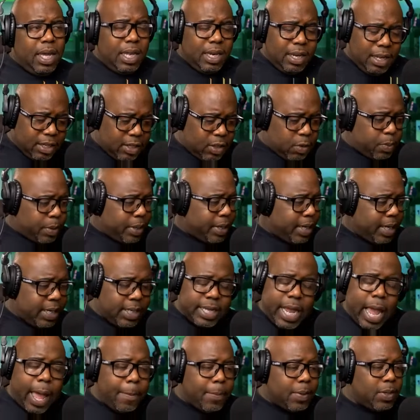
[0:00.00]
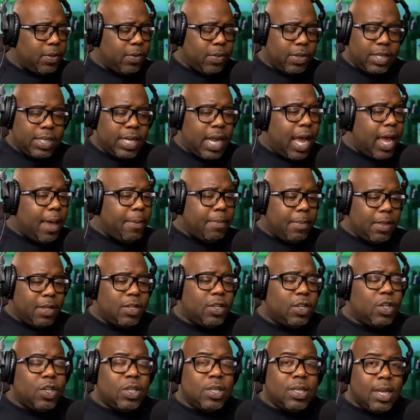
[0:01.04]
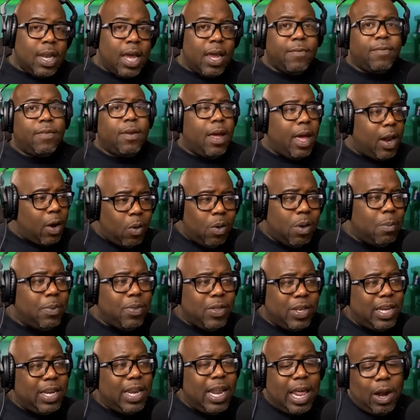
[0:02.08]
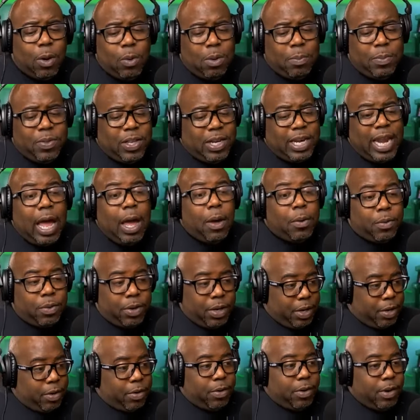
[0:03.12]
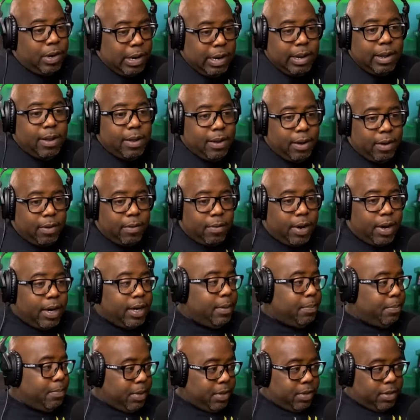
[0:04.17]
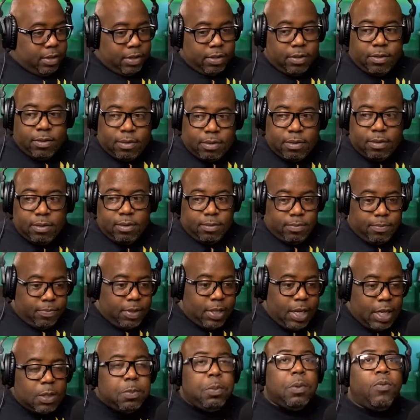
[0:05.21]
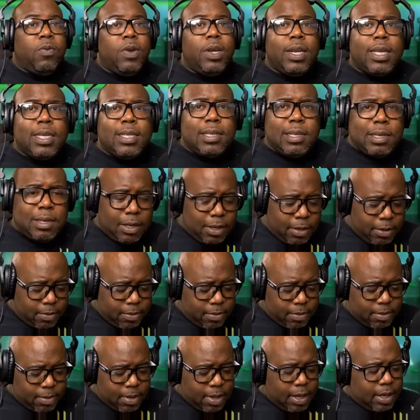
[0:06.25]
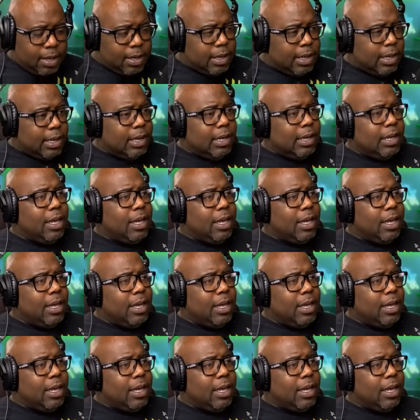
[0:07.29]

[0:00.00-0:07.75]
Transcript: It is what it is, happens all the time. This is just life. I don't want to be the, I don't want to be the downer here, all right? But just, you know, let's be realistic here, okay?